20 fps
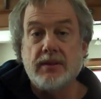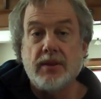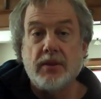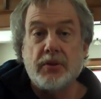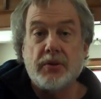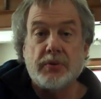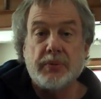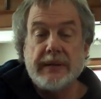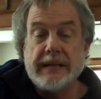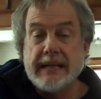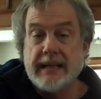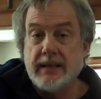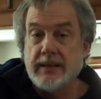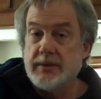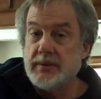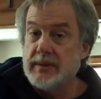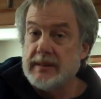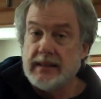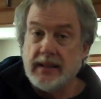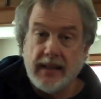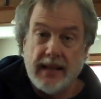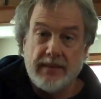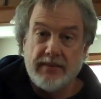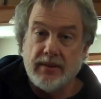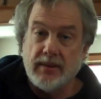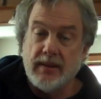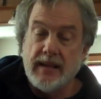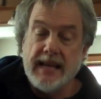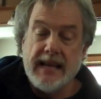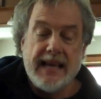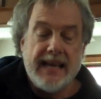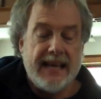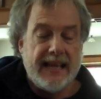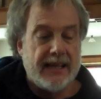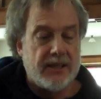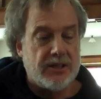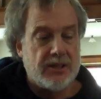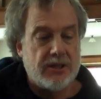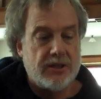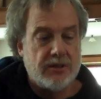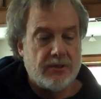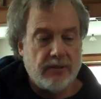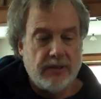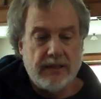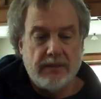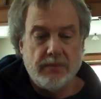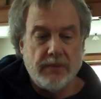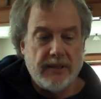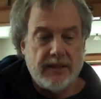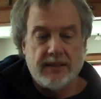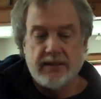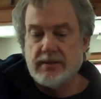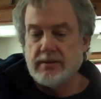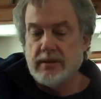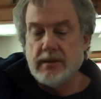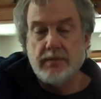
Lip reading: the 300 level. Extremely